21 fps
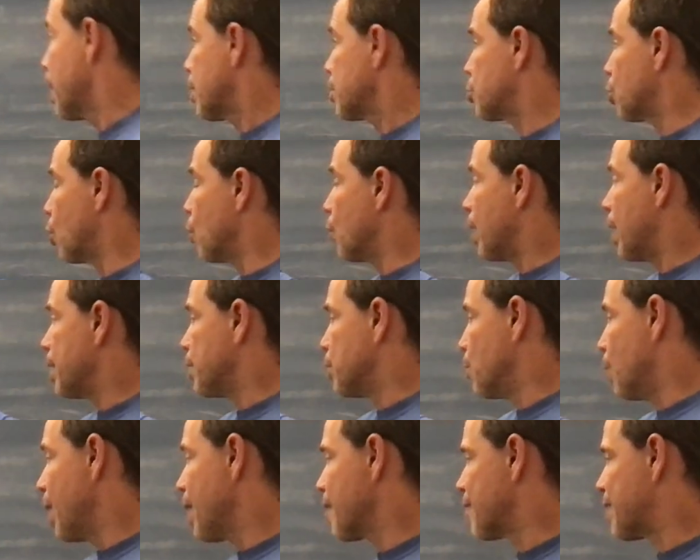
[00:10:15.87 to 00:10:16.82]
so
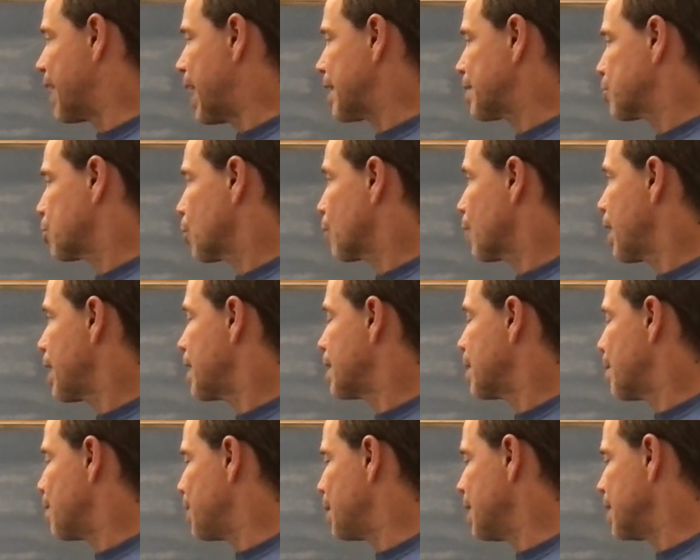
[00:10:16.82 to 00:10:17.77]
you might have guessed already
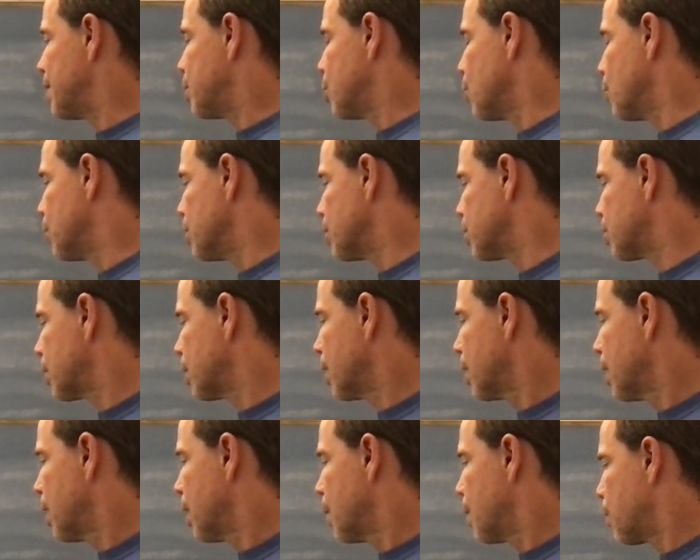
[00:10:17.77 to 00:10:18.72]
that P2 is
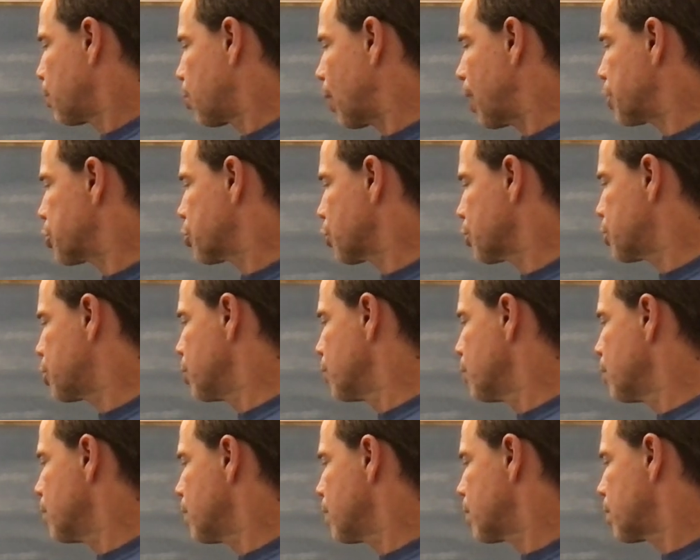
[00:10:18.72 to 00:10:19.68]
pressure
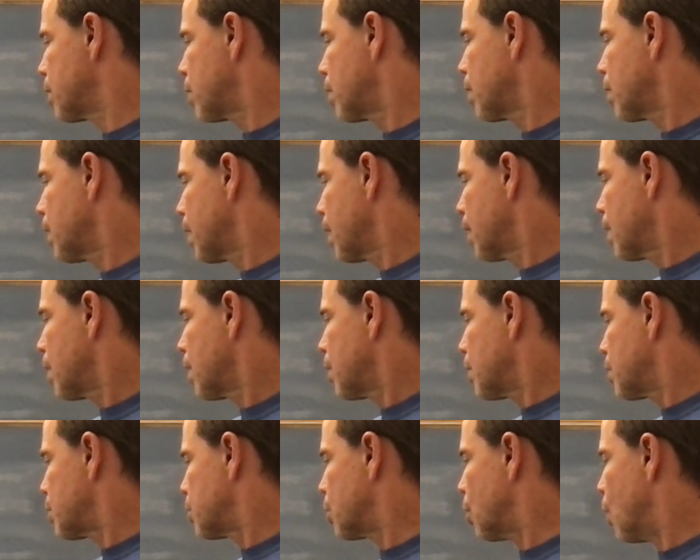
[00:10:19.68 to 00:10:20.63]
2.
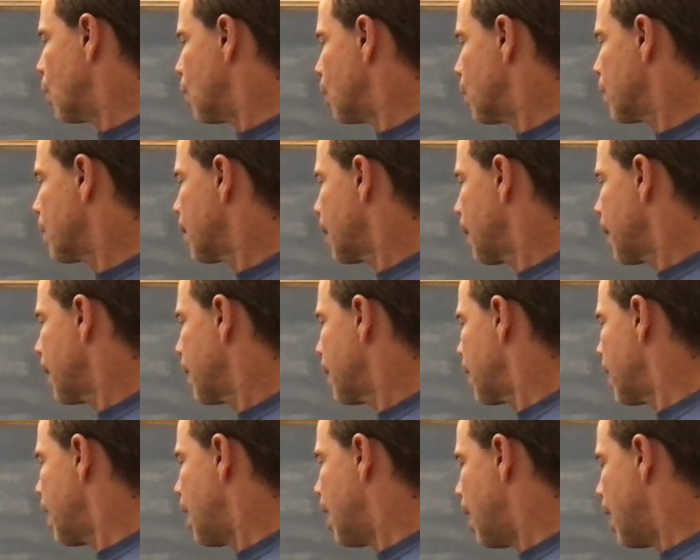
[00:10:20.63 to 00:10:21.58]
So
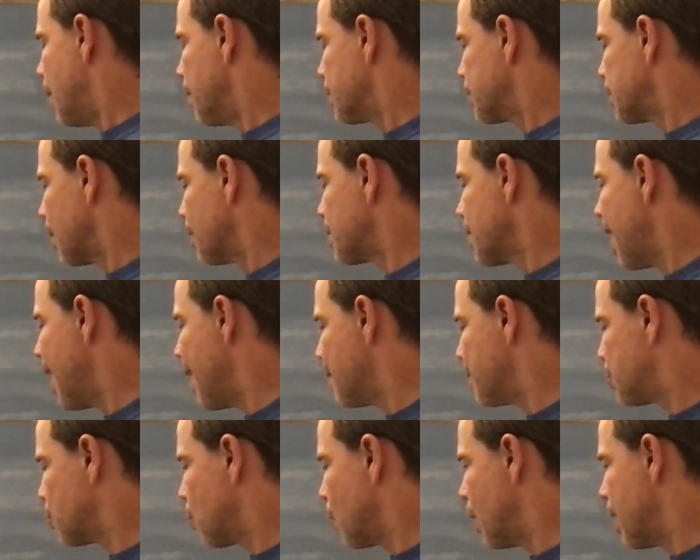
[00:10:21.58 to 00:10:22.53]

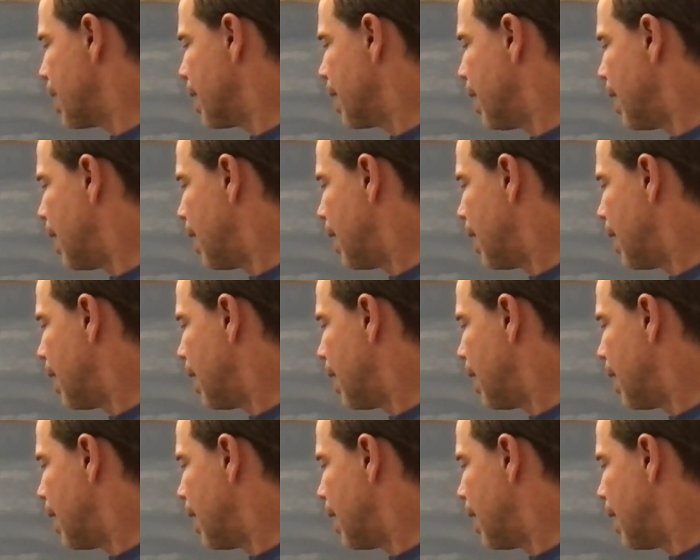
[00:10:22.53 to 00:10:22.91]
sometimes when